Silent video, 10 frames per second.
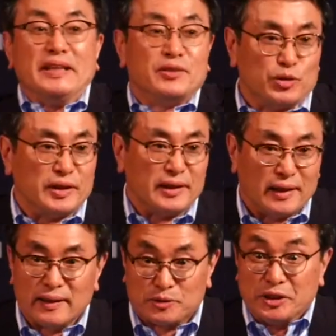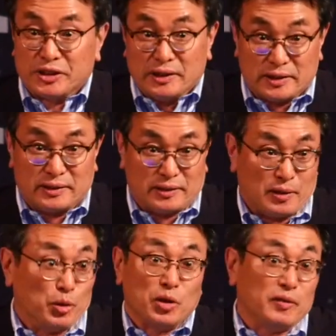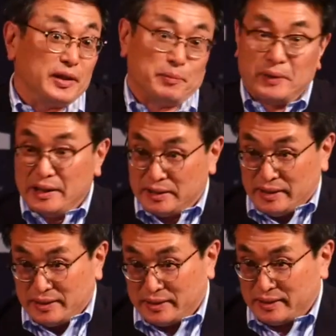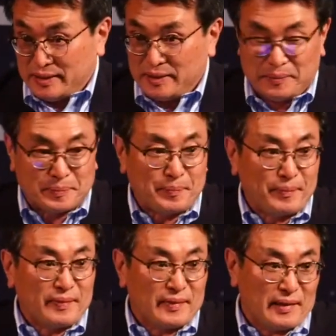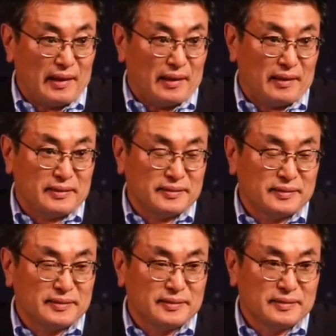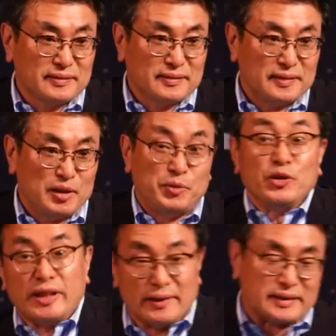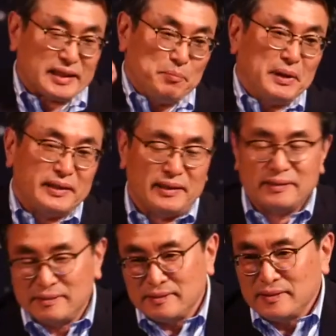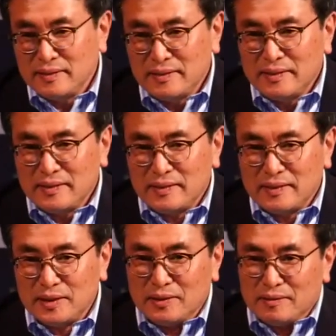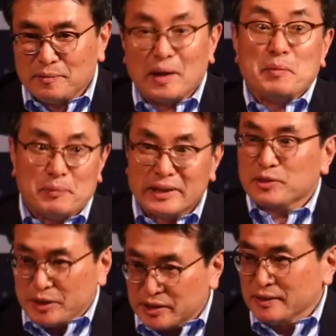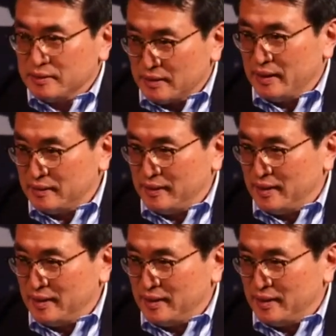into the uh, Christians all over the places. yeah. If you hit somebody, that may be the Christian, right?